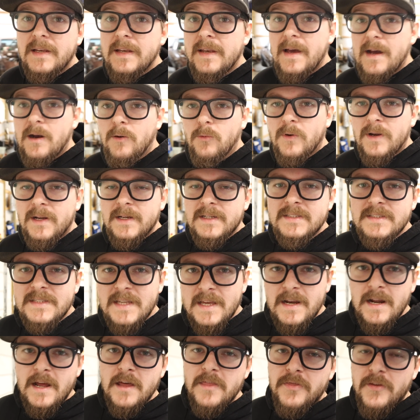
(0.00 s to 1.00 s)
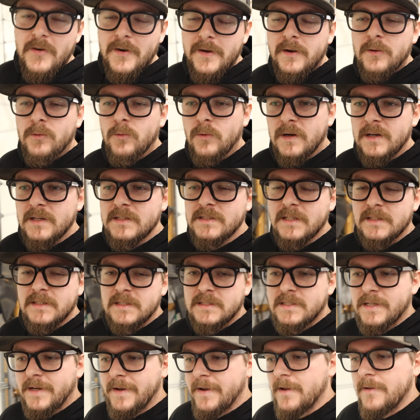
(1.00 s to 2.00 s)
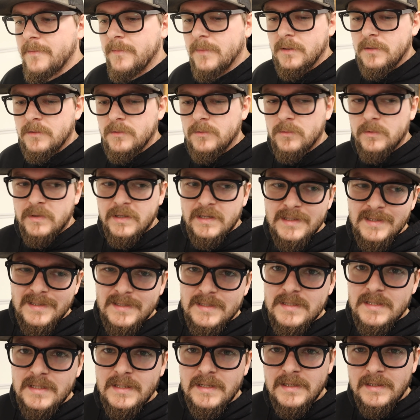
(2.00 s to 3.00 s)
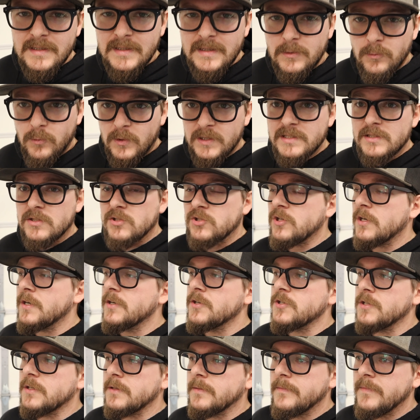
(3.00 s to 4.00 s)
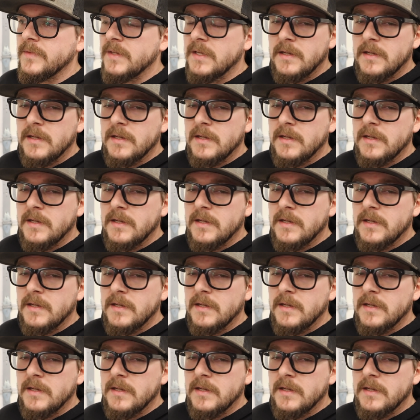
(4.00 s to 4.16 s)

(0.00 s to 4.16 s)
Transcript: Now, what I said I thought it was at the time was uh, it wasn't charging.